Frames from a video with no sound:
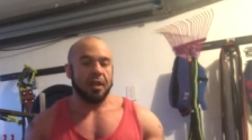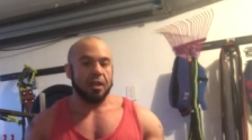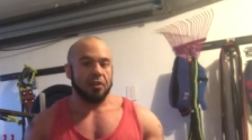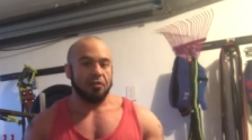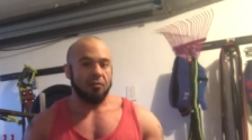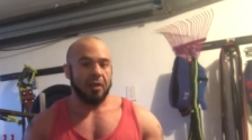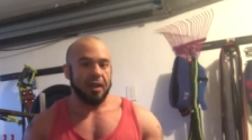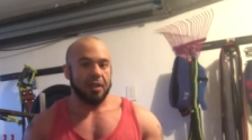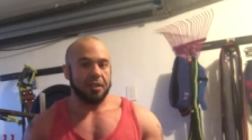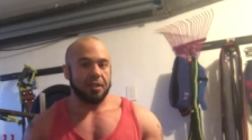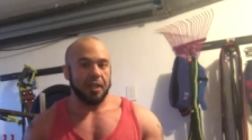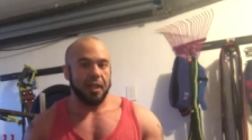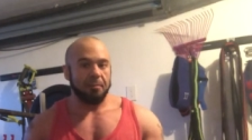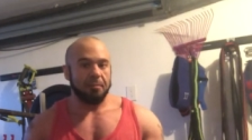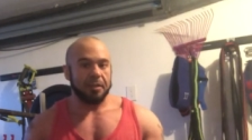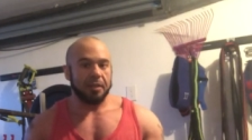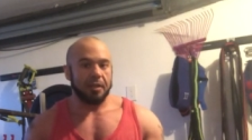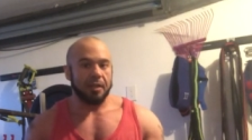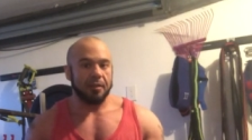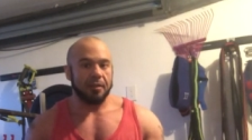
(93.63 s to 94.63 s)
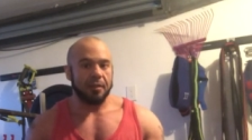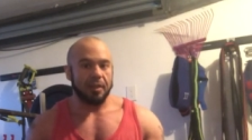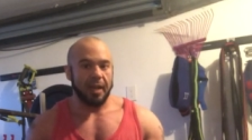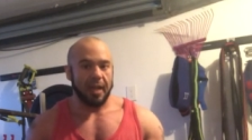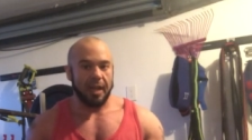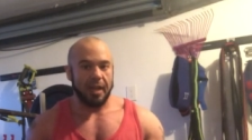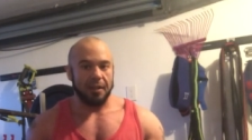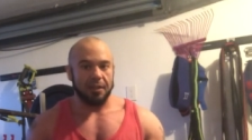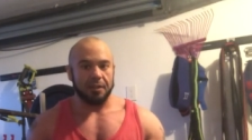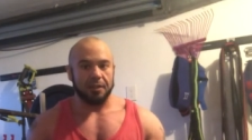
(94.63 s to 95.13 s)
triceps,
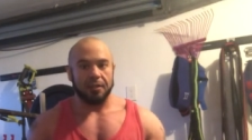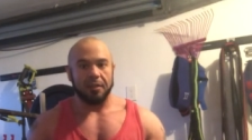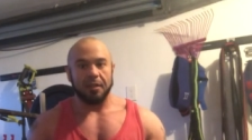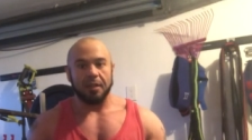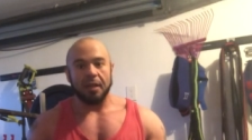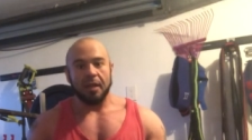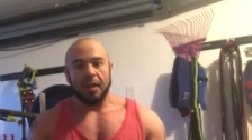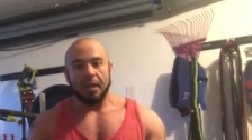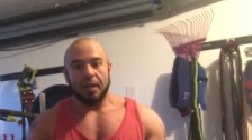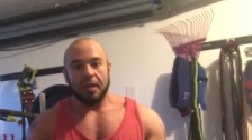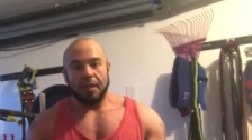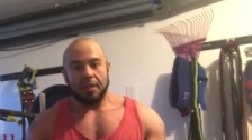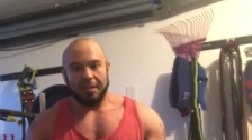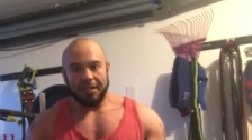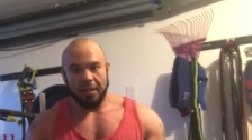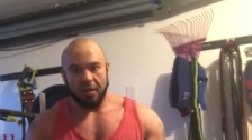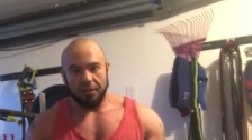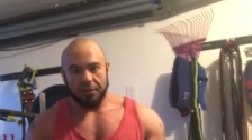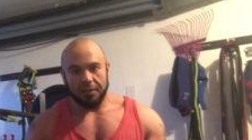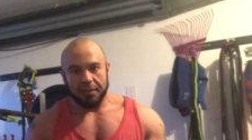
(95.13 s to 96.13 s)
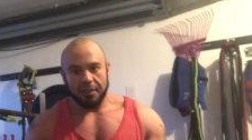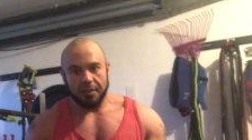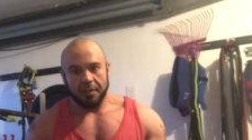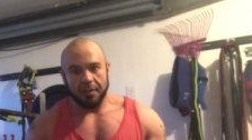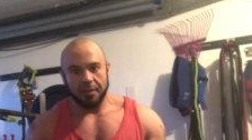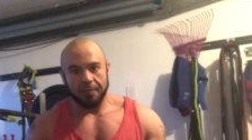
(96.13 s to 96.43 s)
and delts.